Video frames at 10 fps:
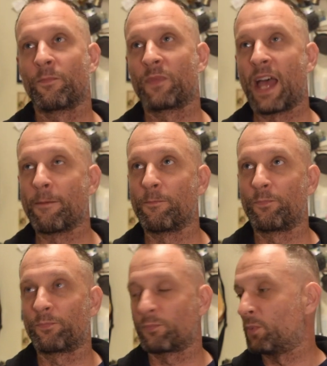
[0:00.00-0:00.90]
that
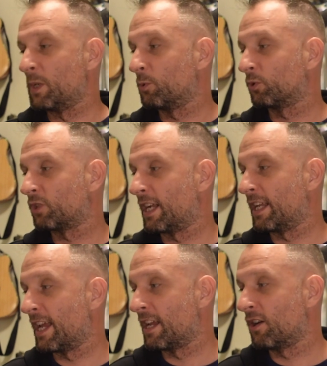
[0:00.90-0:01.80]
people try
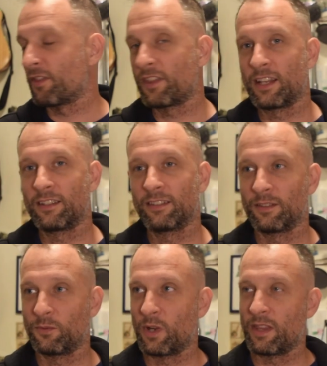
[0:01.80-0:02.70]
to hate on things
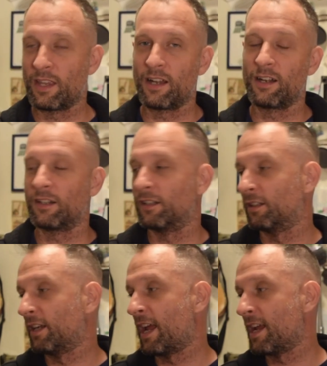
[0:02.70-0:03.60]
when they're
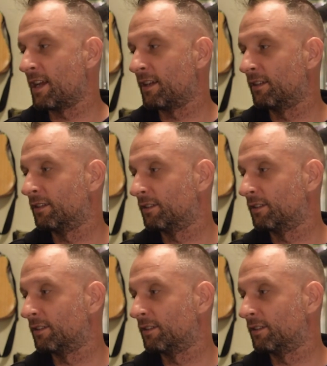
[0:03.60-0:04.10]
they